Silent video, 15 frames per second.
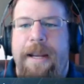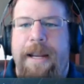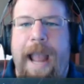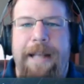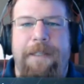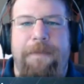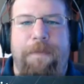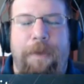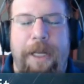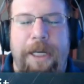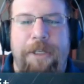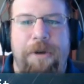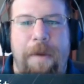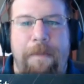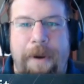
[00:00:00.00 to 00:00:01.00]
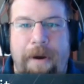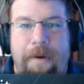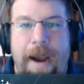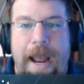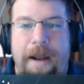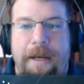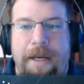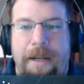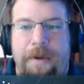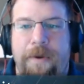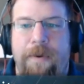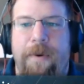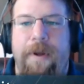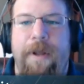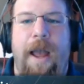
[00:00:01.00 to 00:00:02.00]
guys blink jumping around
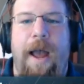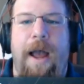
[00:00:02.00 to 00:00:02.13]
you,